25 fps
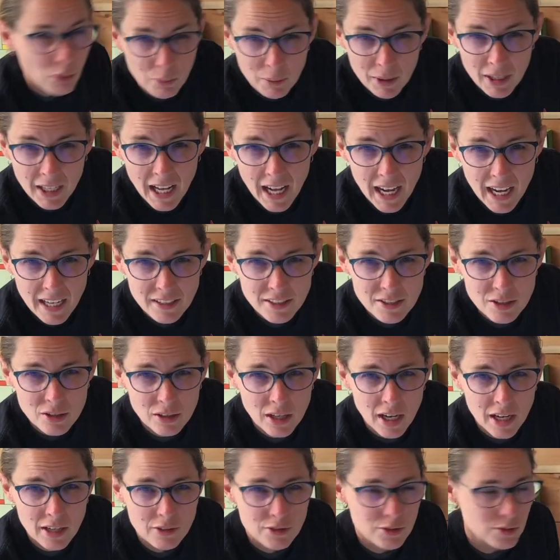are we going to add
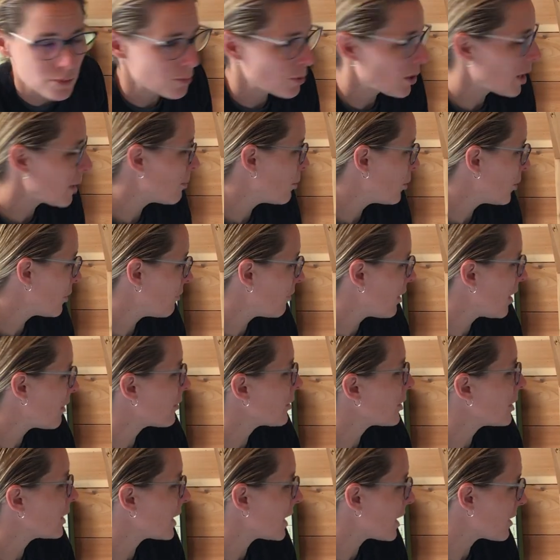or subtract 0.5? I'm
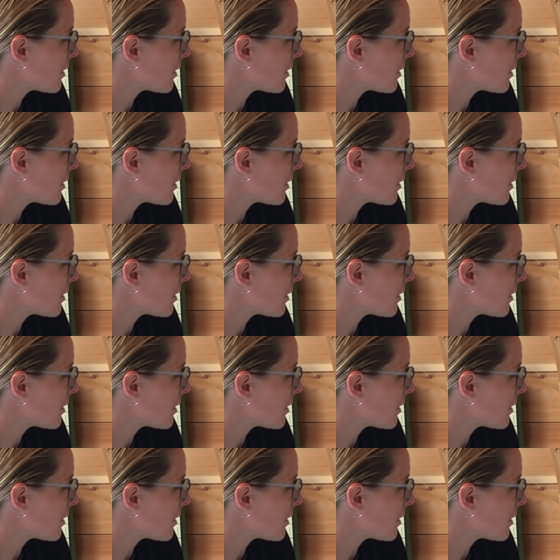going to